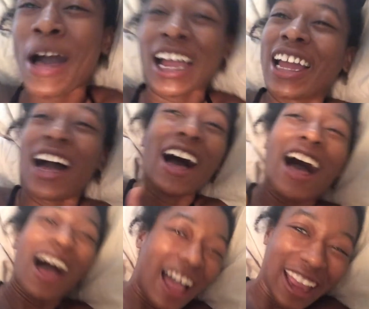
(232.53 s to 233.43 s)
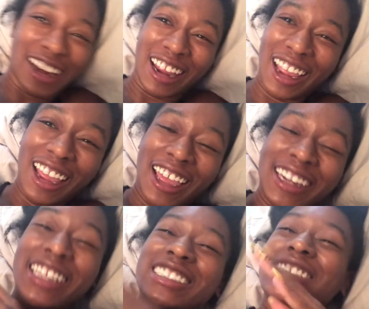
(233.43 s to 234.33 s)
my God.
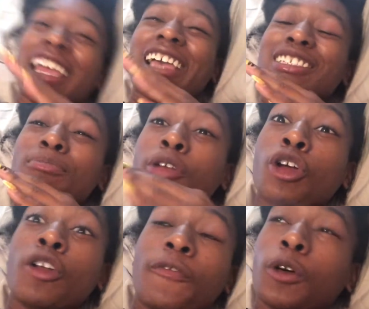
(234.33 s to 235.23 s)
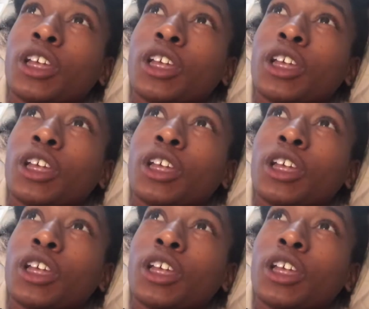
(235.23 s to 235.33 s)
This shit is beautiful.